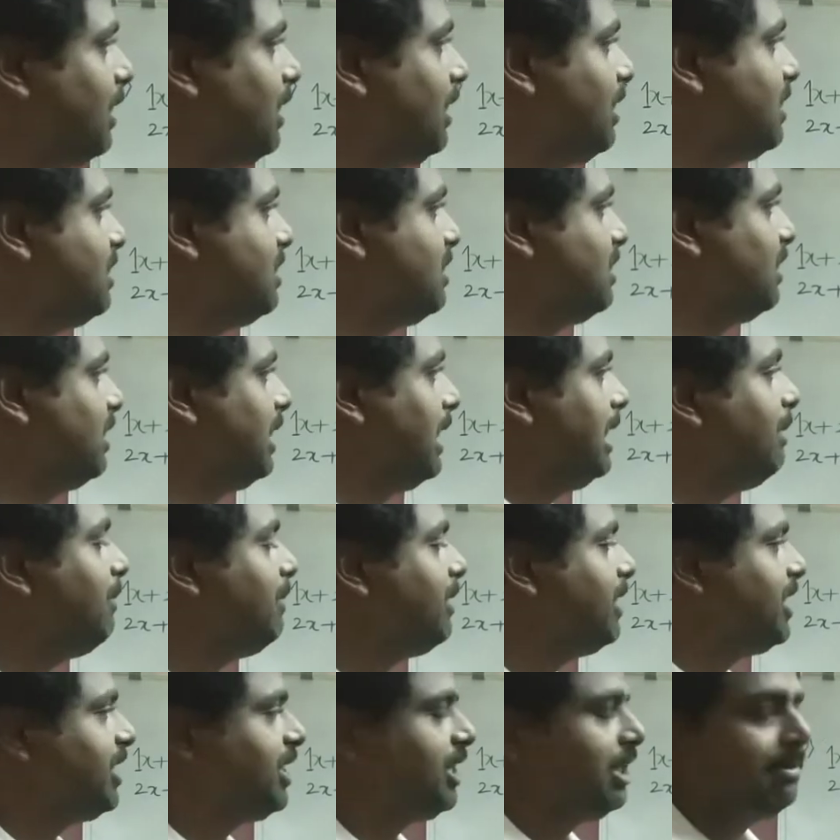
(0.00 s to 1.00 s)
is
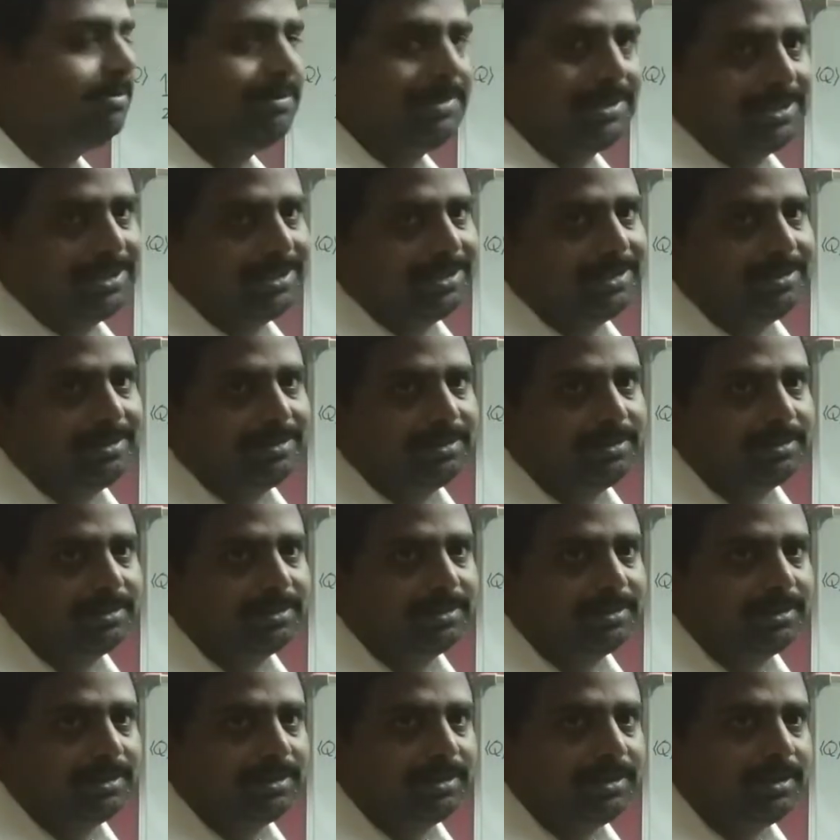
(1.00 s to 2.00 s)
elimination method.
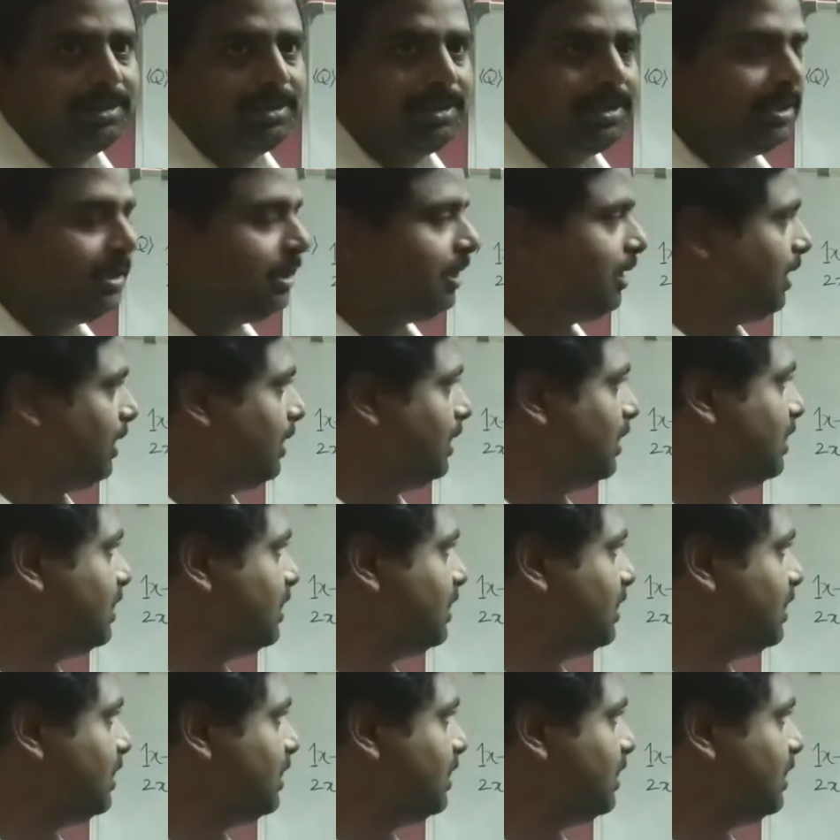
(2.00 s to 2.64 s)
In